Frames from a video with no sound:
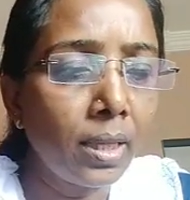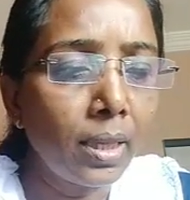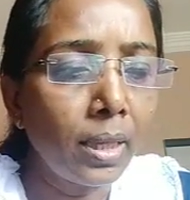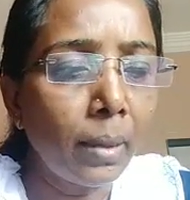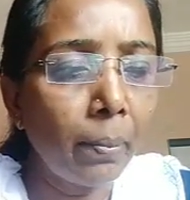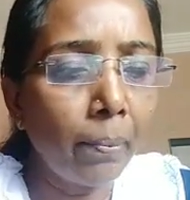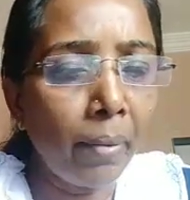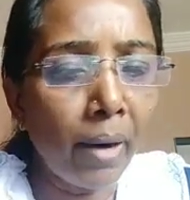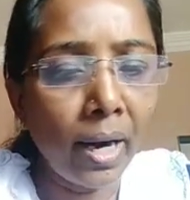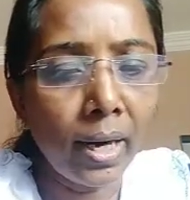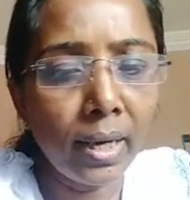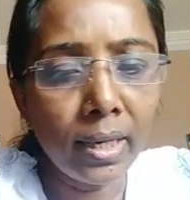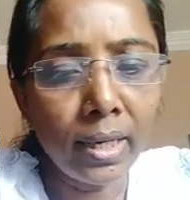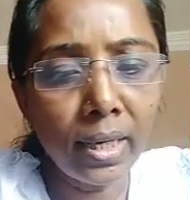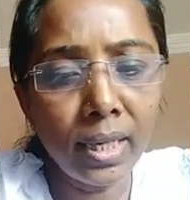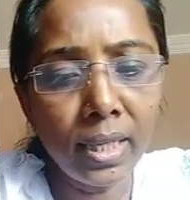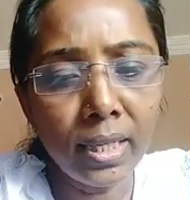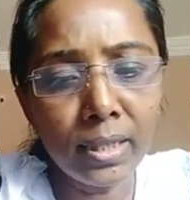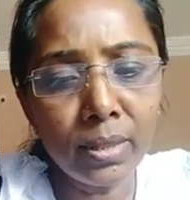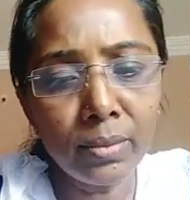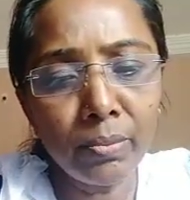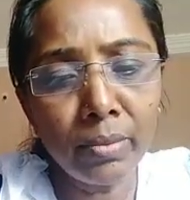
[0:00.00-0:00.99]
the
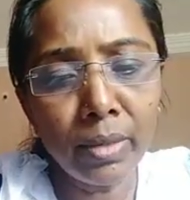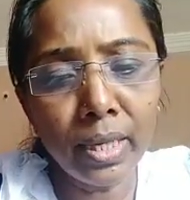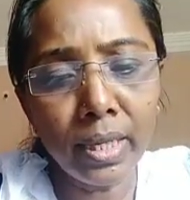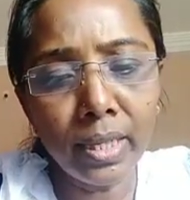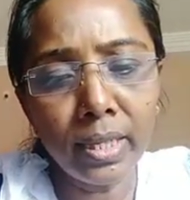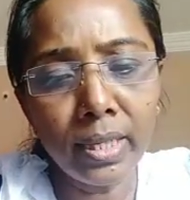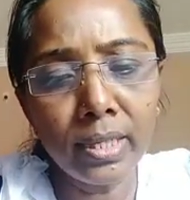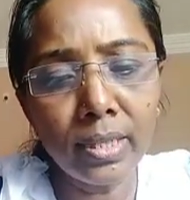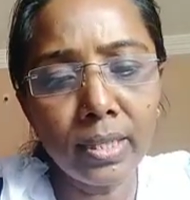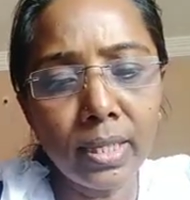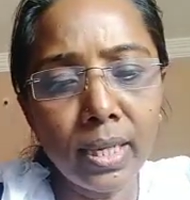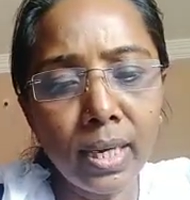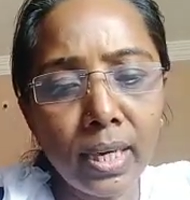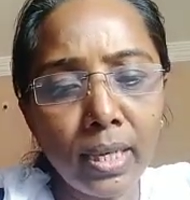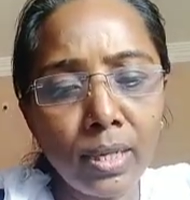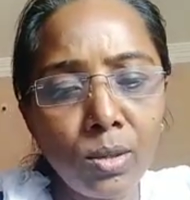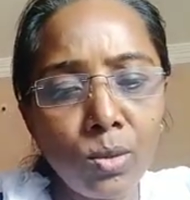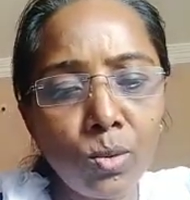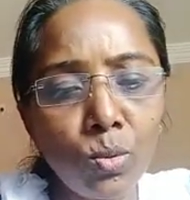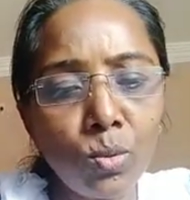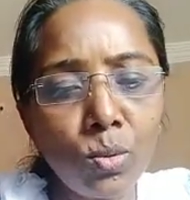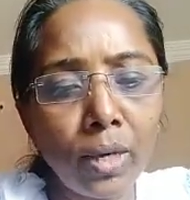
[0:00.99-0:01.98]
parties may
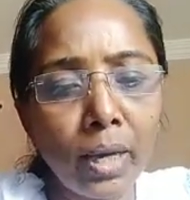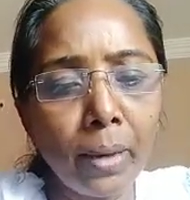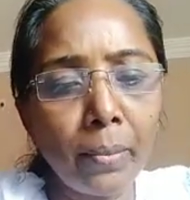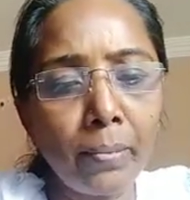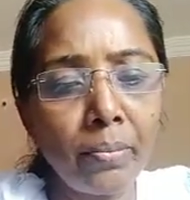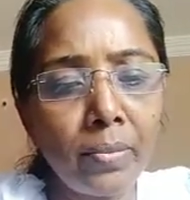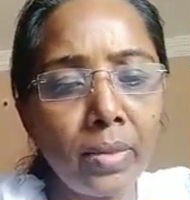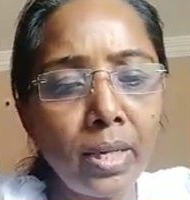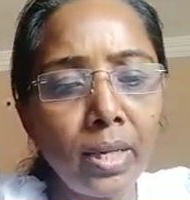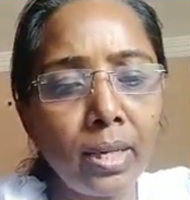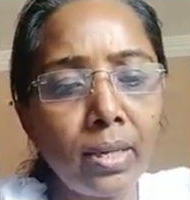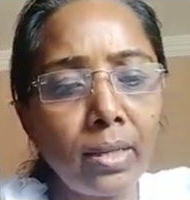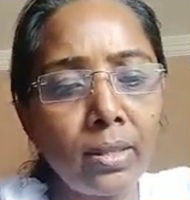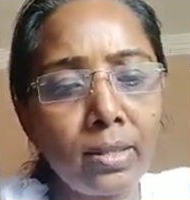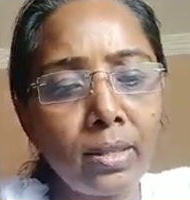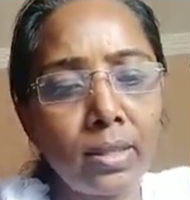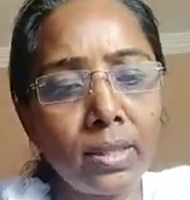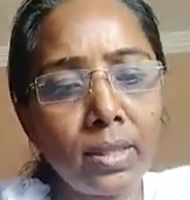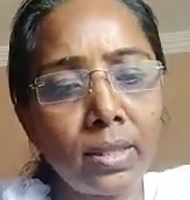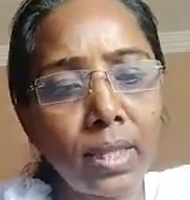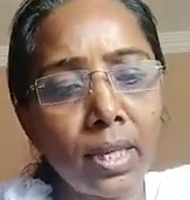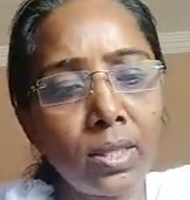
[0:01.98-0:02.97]
decide to keep their
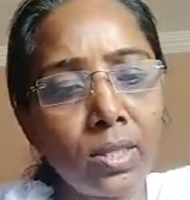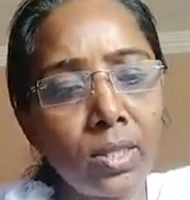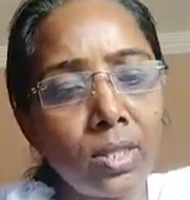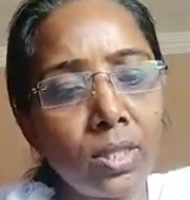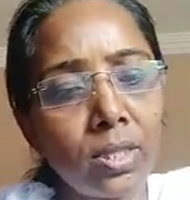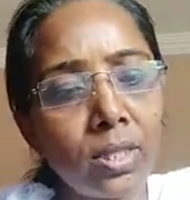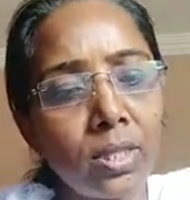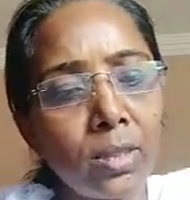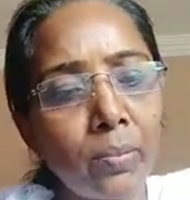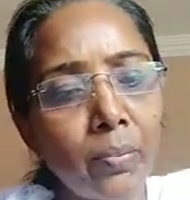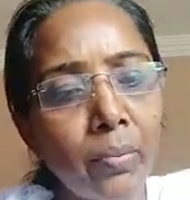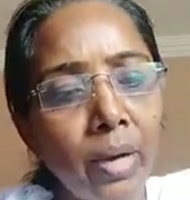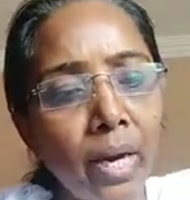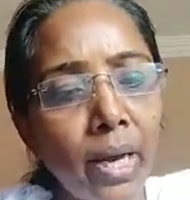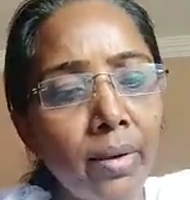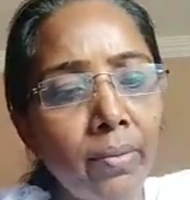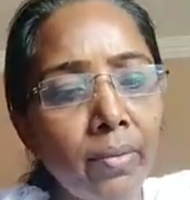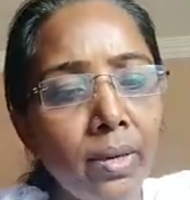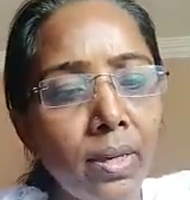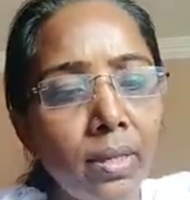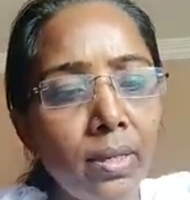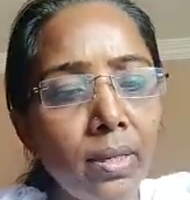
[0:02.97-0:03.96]
sessions
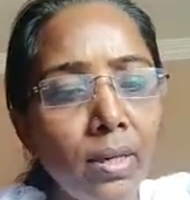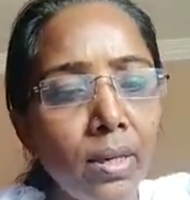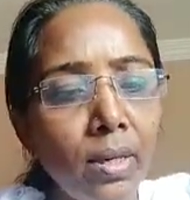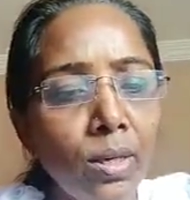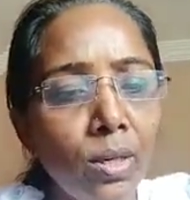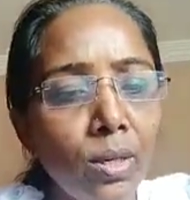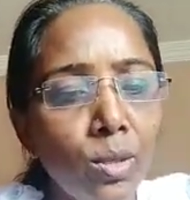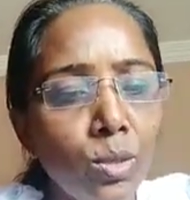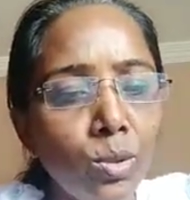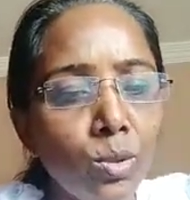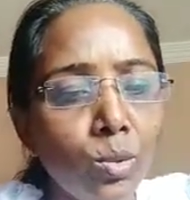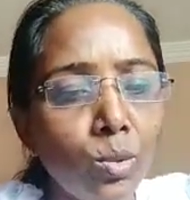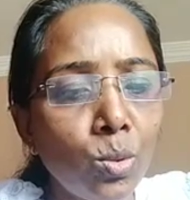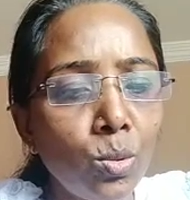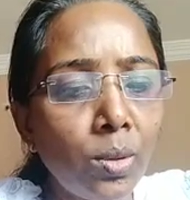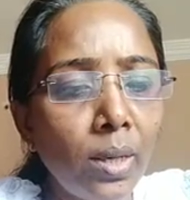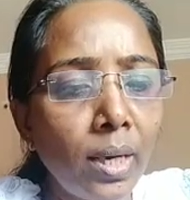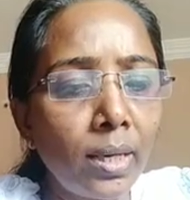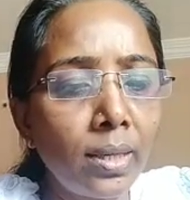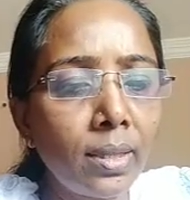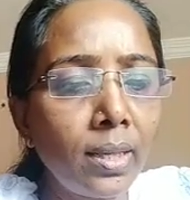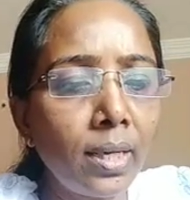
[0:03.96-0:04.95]
private so
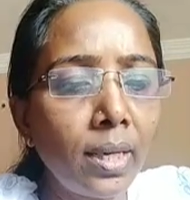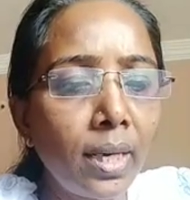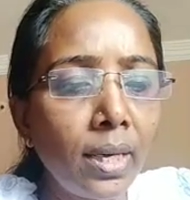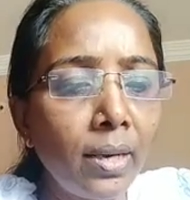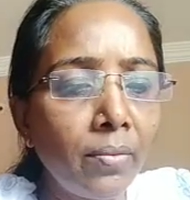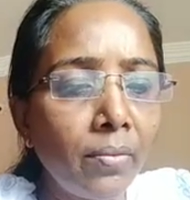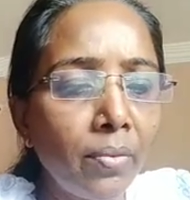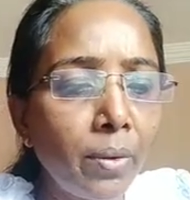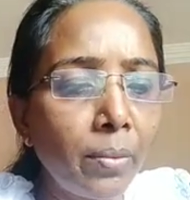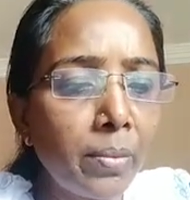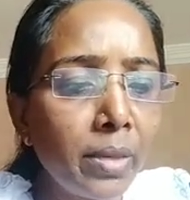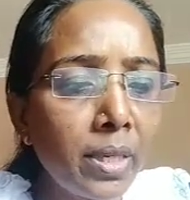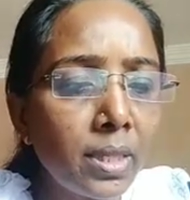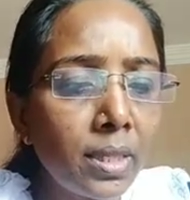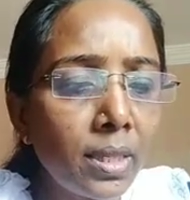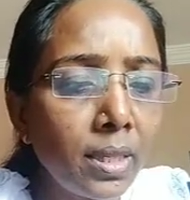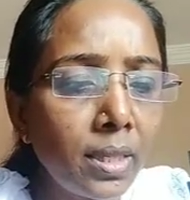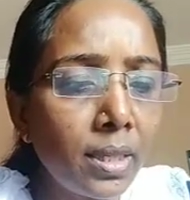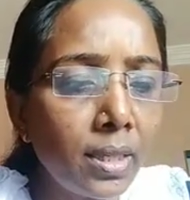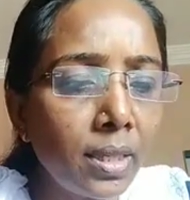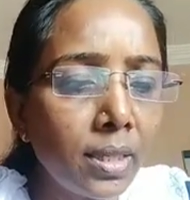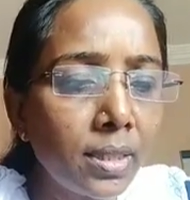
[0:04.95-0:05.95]
that the
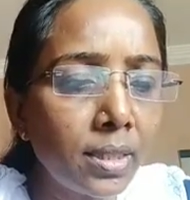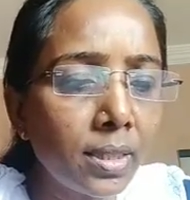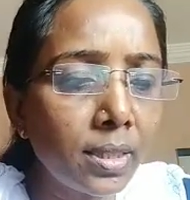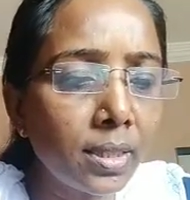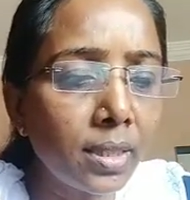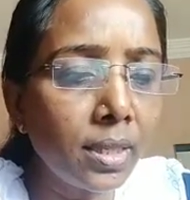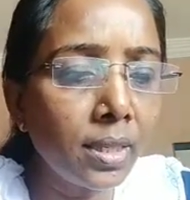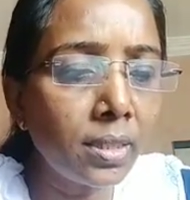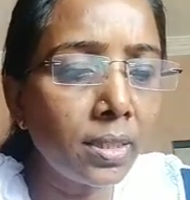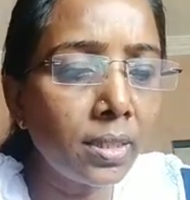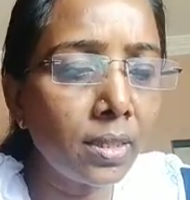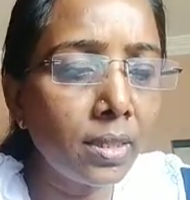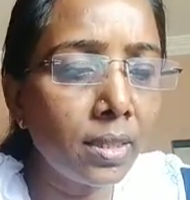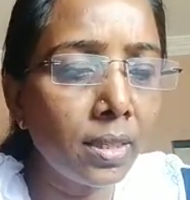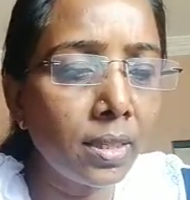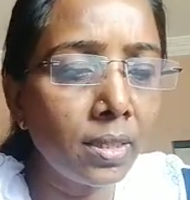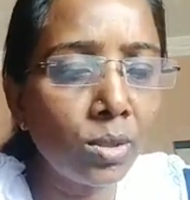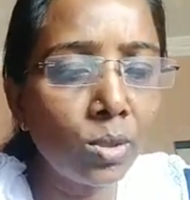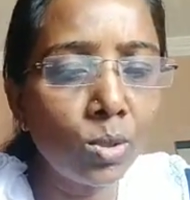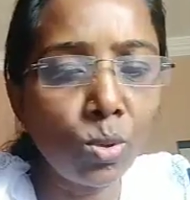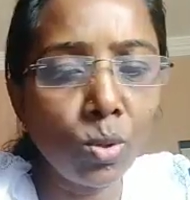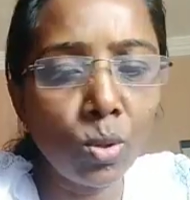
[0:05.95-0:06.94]
information discussed
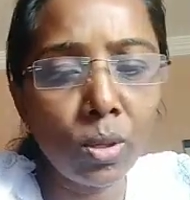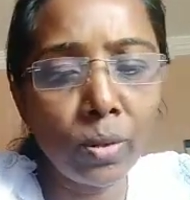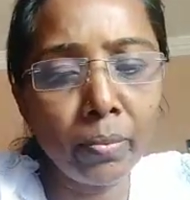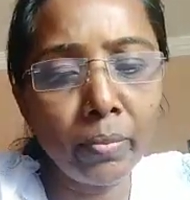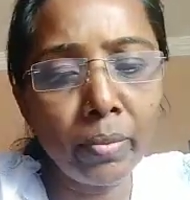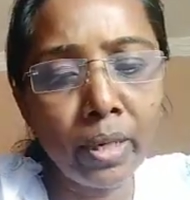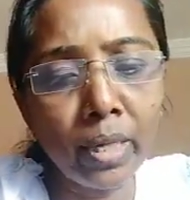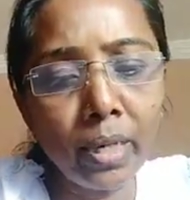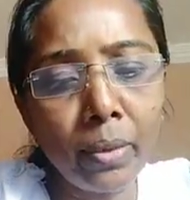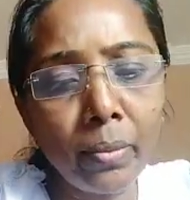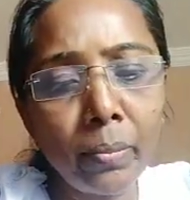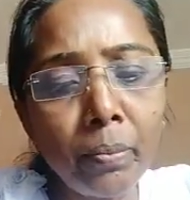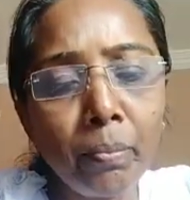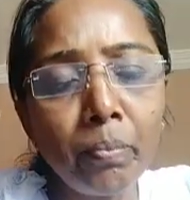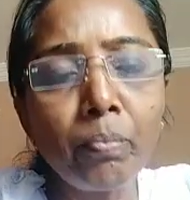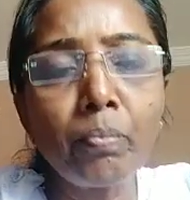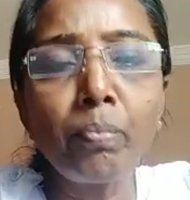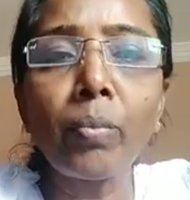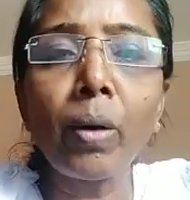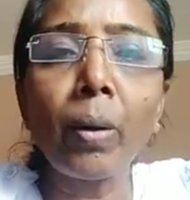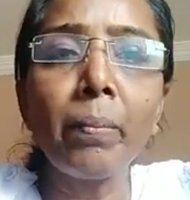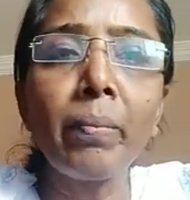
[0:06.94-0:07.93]
does not become
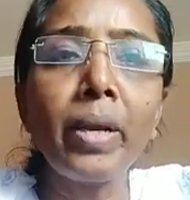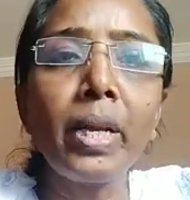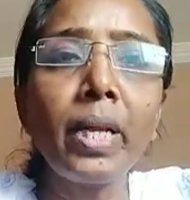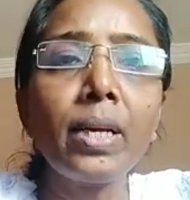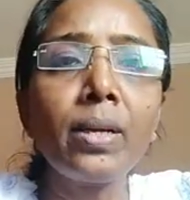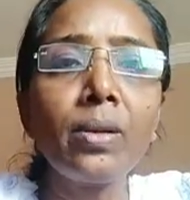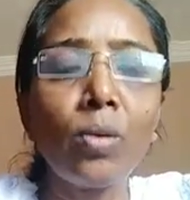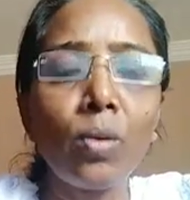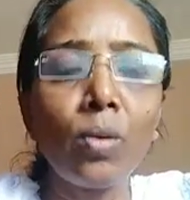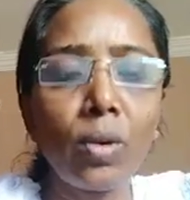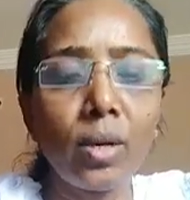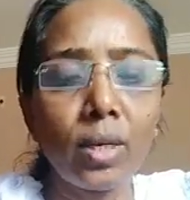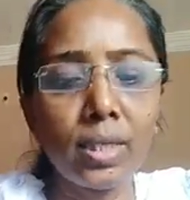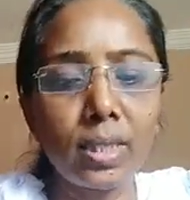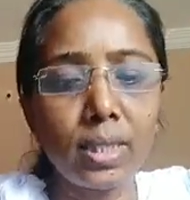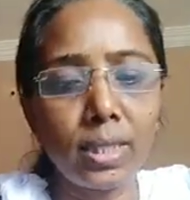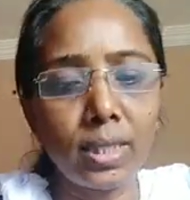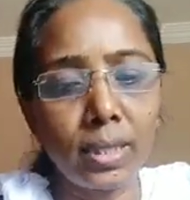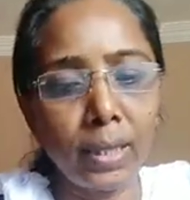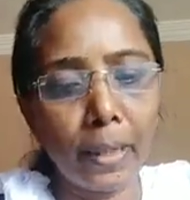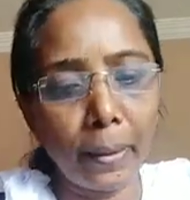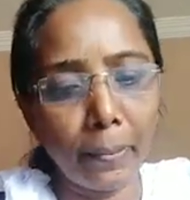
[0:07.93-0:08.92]
public
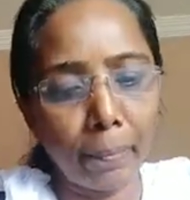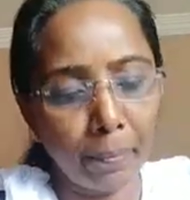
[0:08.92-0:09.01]
knowledge.